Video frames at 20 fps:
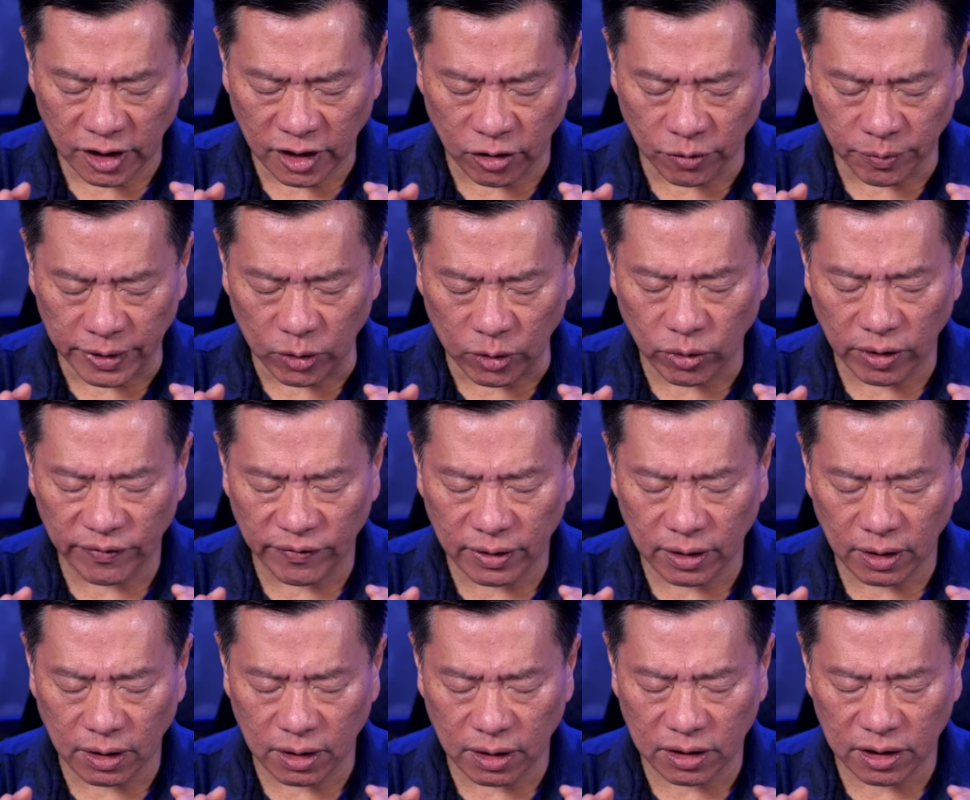Now be aware of
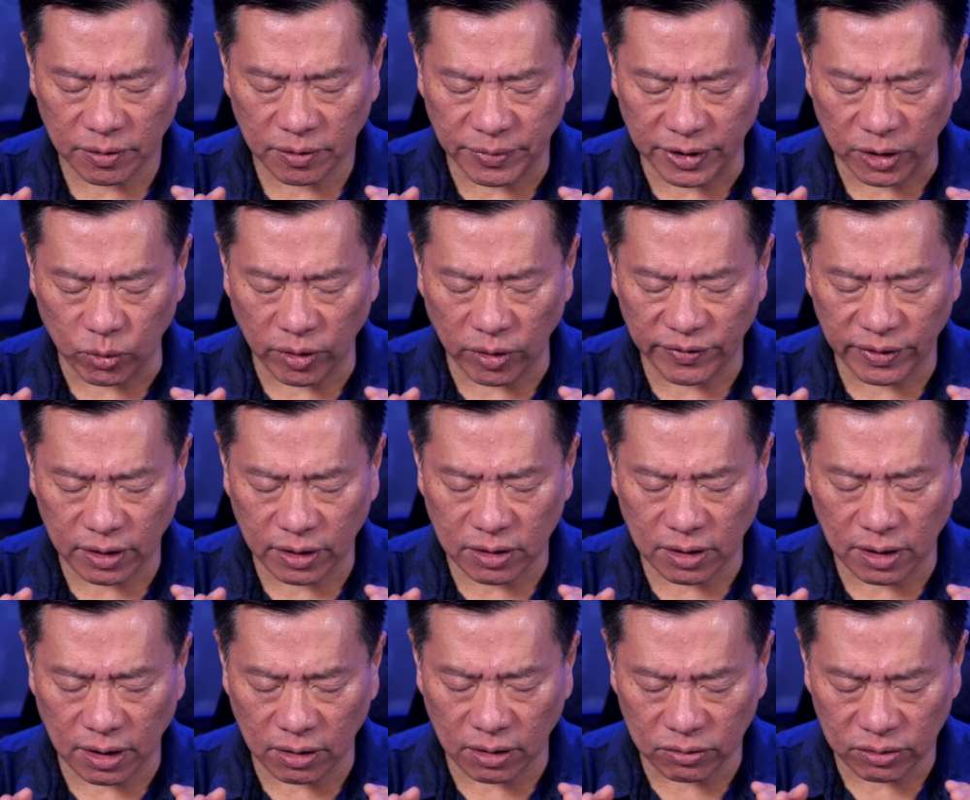your heart. Be aware of your
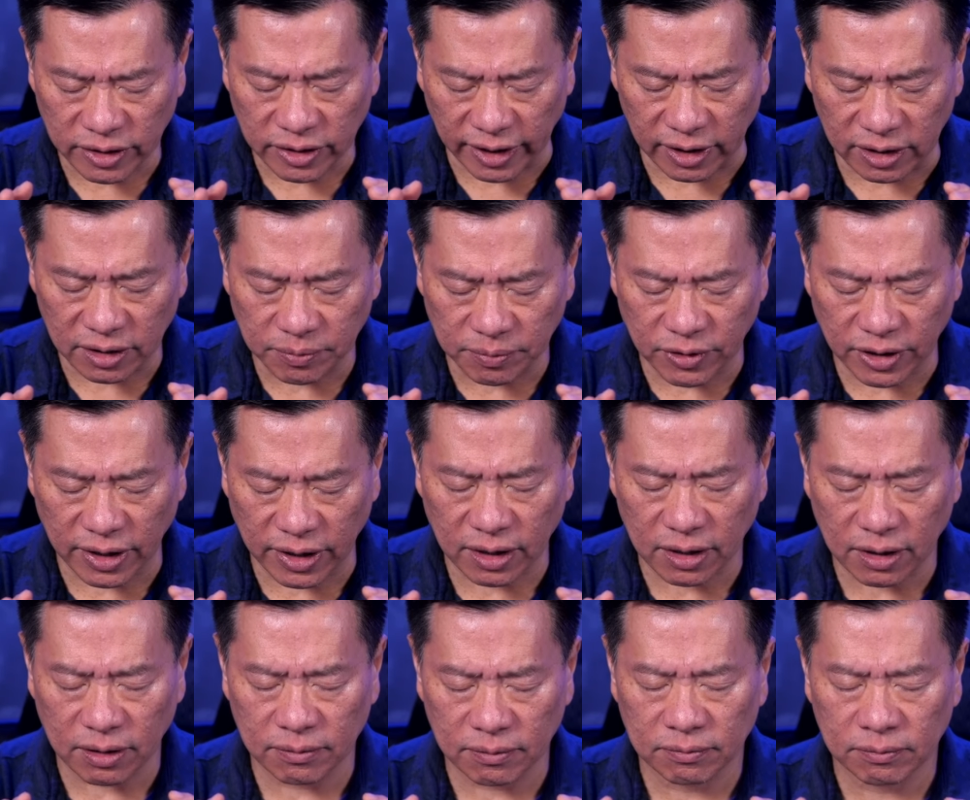crown. Take a deep
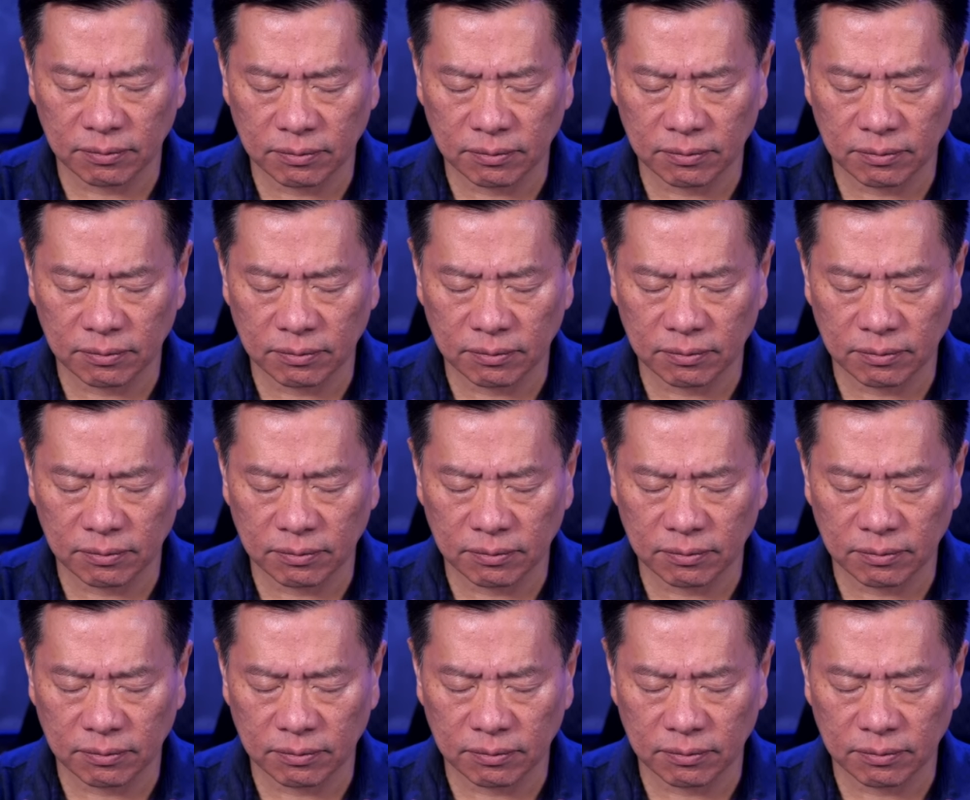breath.